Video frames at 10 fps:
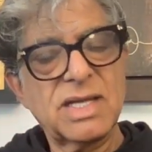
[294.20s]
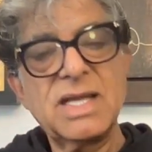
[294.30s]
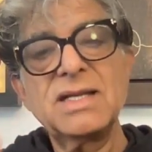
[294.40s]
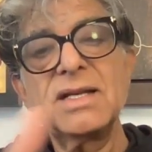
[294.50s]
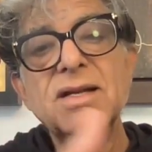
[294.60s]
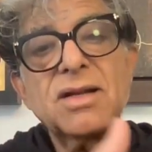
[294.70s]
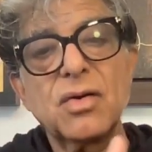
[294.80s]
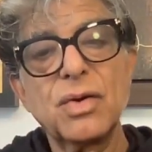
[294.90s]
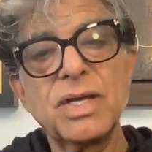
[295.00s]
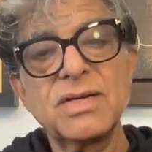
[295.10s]
in
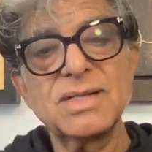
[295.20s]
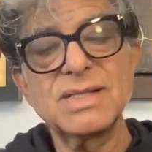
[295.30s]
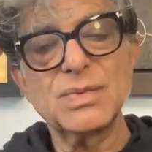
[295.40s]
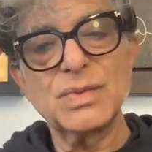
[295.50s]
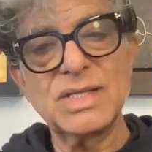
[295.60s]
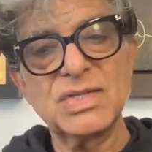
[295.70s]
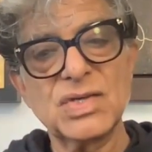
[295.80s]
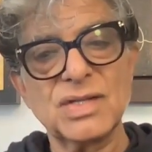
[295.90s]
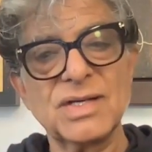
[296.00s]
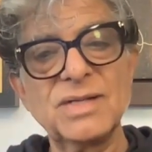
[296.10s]
coherence with
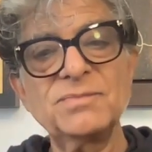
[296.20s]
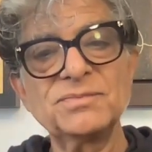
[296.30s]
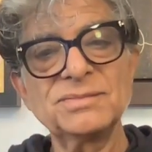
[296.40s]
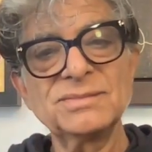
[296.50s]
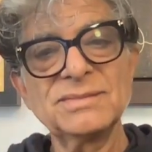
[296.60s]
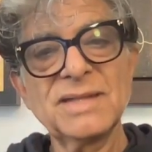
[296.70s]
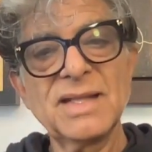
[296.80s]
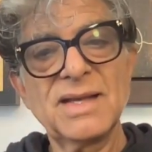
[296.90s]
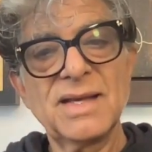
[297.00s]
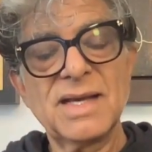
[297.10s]
each other
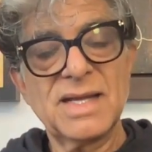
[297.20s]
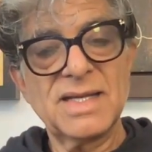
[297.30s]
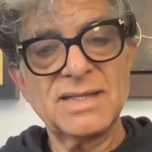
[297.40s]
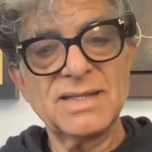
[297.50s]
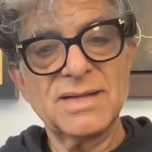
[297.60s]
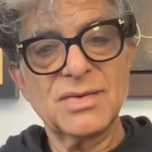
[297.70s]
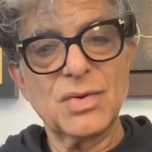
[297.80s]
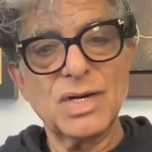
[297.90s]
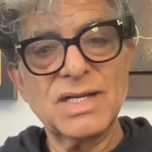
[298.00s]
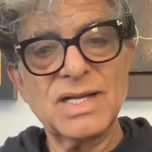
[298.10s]
and
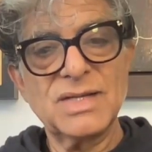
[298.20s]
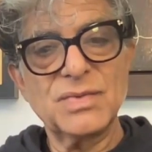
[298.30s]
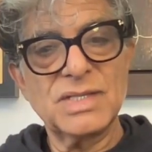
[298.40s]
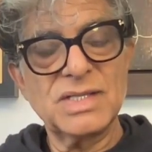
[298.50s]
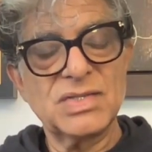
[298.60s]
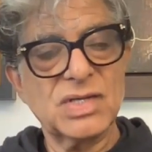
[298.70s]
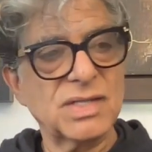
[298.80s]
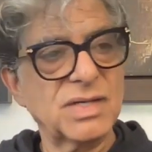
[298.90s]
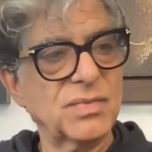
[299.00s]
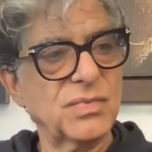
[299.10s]
coordinate with each
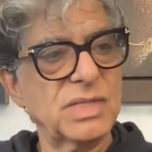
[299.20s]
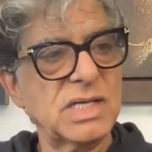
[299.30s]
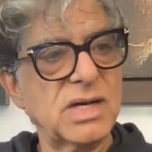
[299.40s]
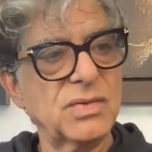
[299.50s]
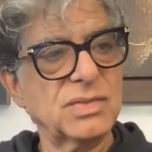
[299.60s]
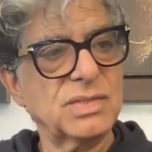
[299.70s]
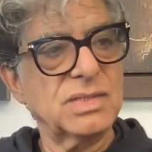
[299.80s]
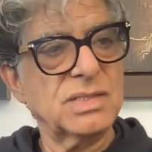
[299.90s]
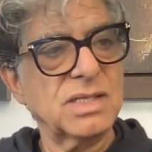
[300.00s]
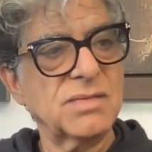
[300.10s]
other without
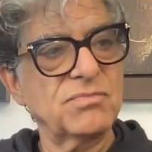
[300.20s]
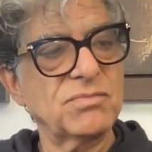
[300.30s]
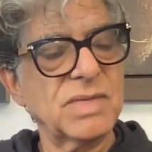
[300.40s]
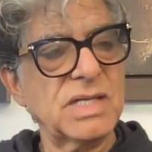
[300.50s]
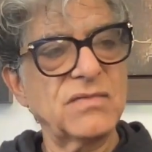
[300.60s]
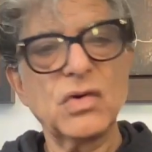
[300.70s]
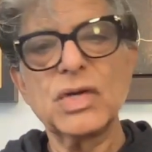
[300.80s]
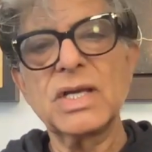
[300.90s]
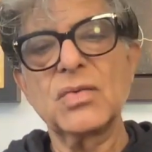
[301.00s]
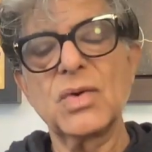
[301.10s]
uh,
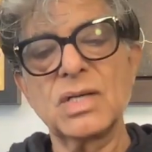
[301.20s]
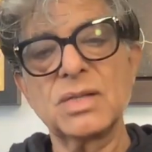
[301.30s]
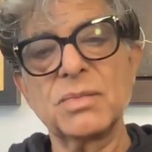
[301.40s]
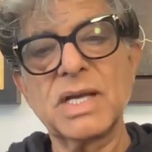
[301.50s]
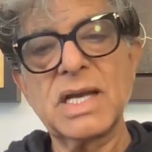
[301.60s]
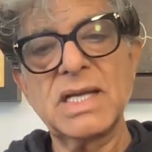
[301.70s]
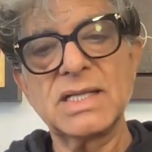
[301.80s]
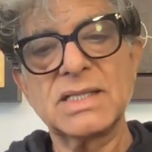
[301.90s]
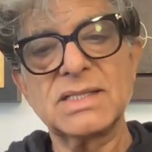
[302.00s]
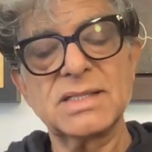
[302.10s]
invoking quantum
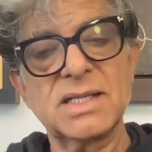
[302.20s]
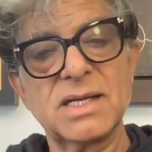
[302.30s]
mechanics? And